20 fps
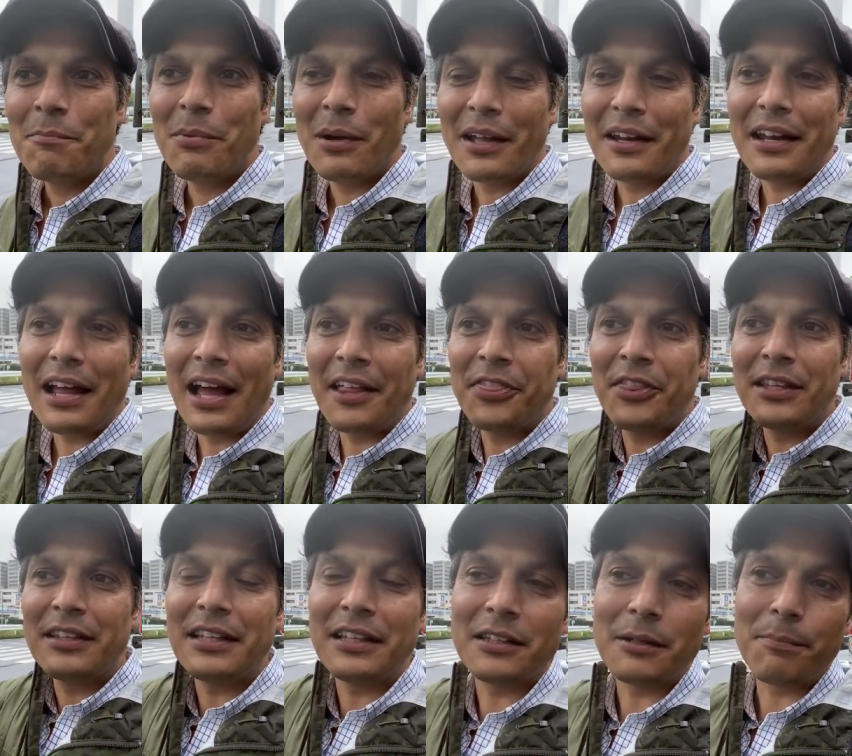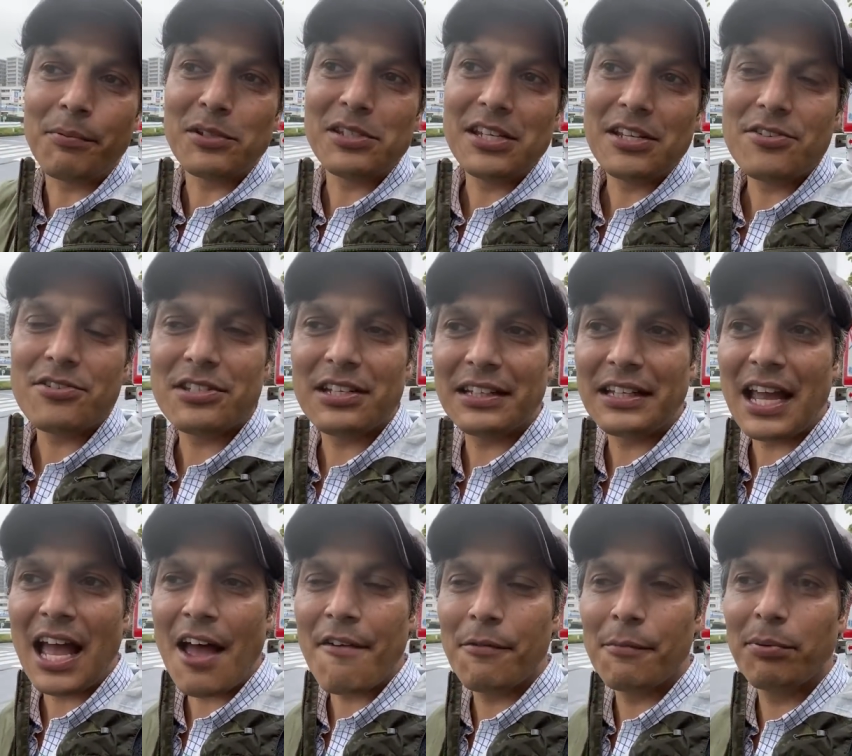But I think that the procedures that
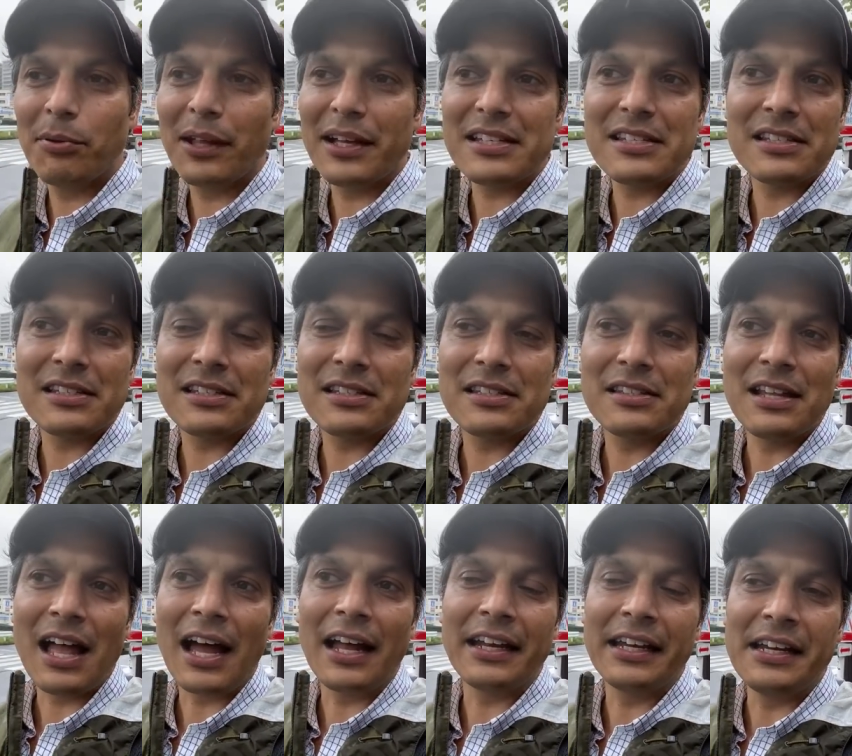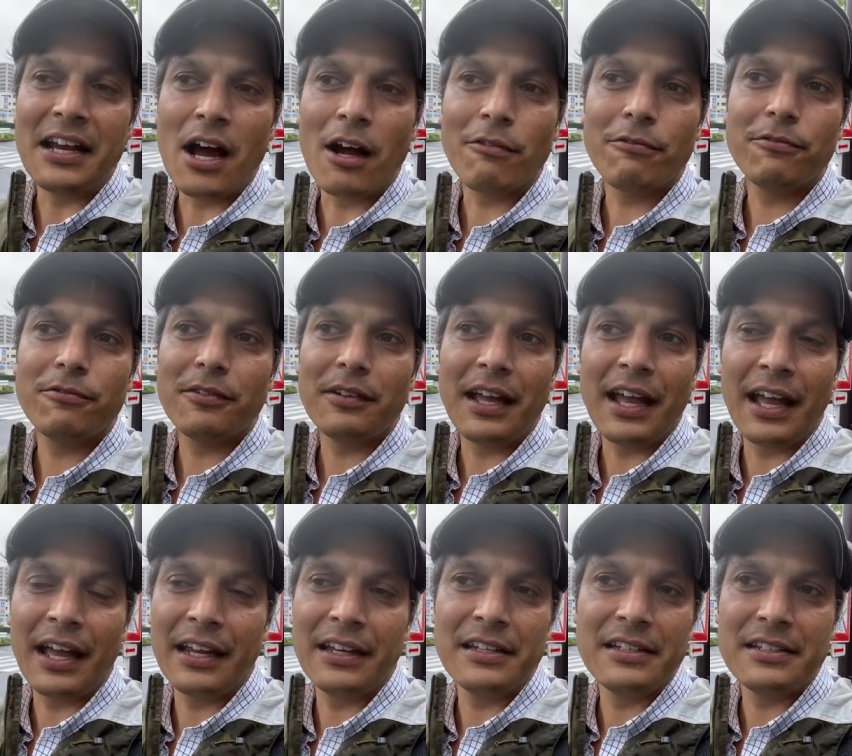they have in place is not enough,
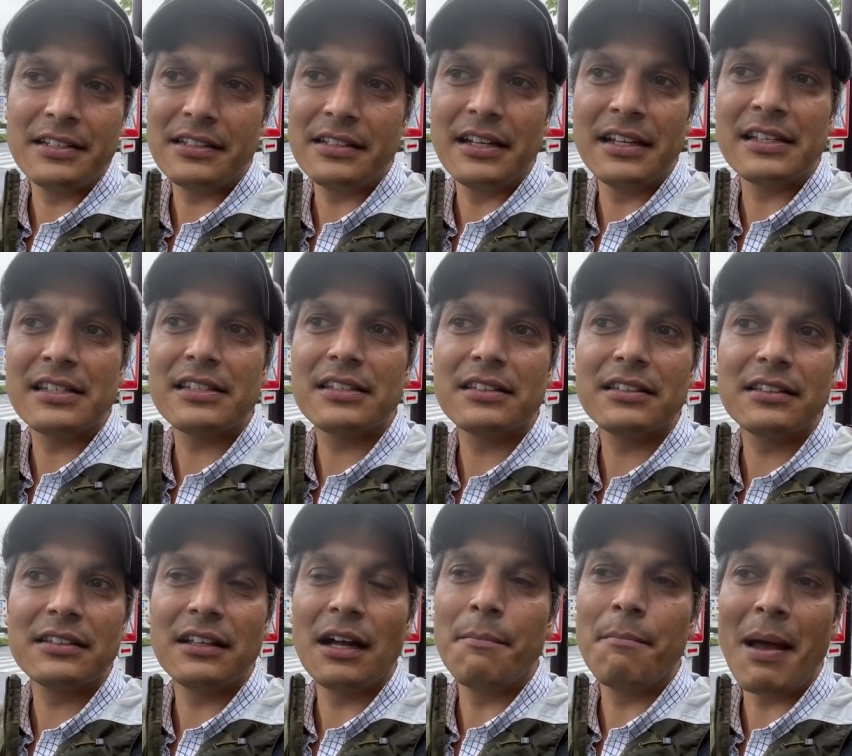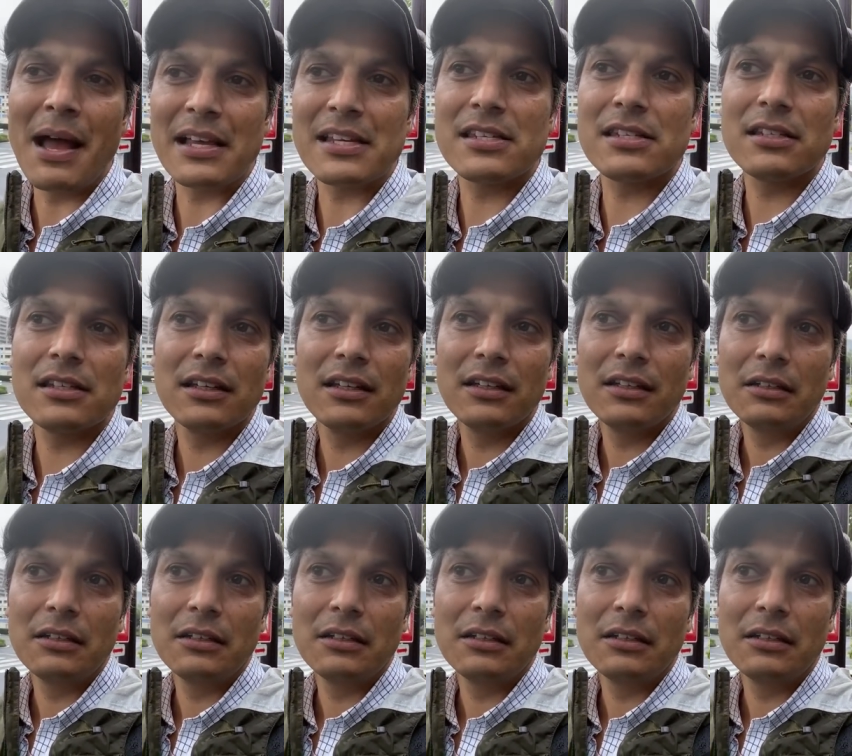and it's a mess.